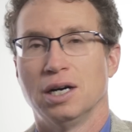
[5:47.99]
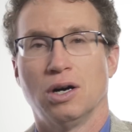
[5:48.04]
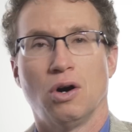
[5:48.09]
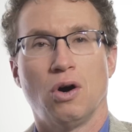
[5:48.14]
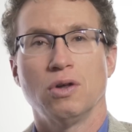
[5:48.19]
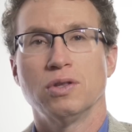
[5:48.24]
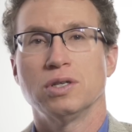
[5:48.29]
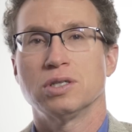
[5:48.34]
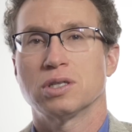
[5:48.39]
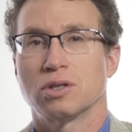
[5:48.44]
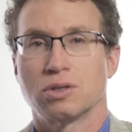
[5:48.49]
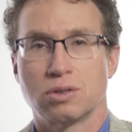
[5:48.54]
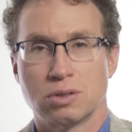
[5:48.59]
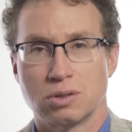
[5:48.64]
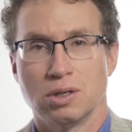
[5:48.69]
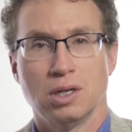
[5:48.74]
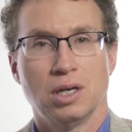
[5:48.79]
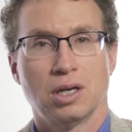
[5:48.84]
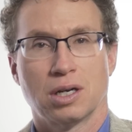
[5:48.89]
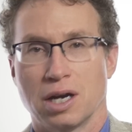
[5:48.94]
all these
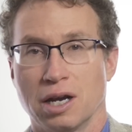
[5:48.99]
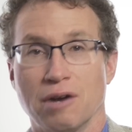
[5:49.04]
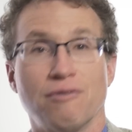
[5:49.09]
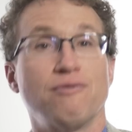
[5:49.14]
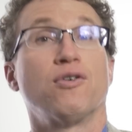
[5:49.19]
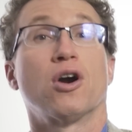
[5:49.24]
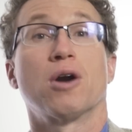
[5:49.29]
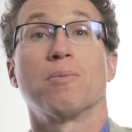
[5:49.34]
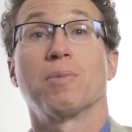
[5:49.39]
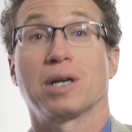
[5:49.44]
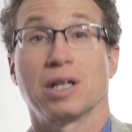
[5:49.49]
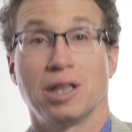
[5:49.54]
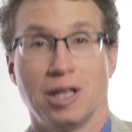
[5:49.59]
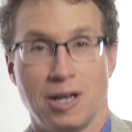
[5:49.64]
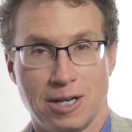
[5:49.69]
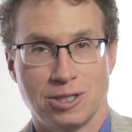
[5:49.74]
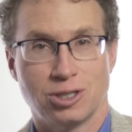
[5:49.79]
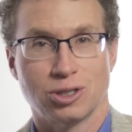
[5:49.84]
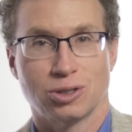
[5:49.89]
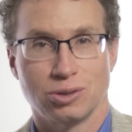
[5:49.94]
other kind of
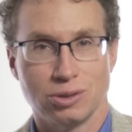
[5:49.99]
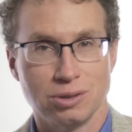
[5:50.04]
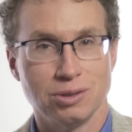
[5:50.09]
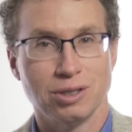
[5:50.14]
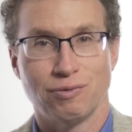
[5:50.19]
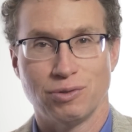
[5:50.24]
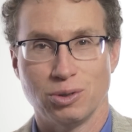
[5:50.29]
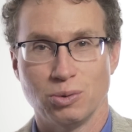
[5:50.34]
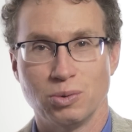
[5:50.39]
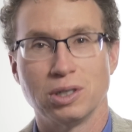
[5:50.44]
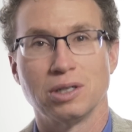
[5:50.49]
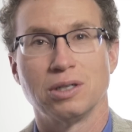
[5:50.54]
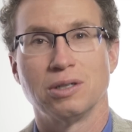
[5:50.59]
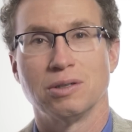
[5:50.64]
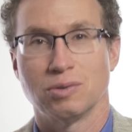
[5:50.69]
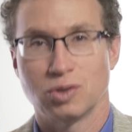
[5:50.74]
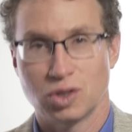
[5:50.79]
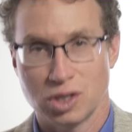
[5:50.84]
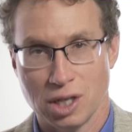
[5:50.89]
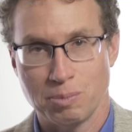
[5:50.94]
pharmacological, if you
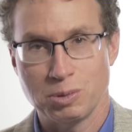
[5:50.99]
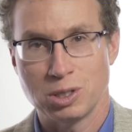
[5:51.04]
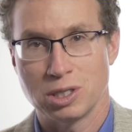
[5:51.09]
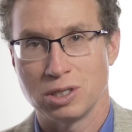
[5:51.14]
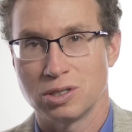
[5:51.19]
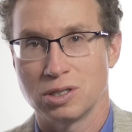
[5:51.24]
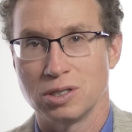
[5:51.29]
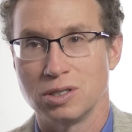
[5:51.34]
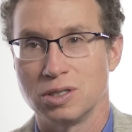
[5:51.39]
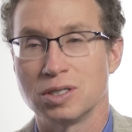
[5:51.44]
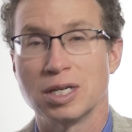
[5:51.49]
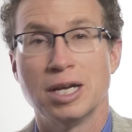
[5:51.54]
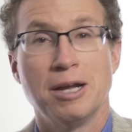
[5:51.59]
will, substances.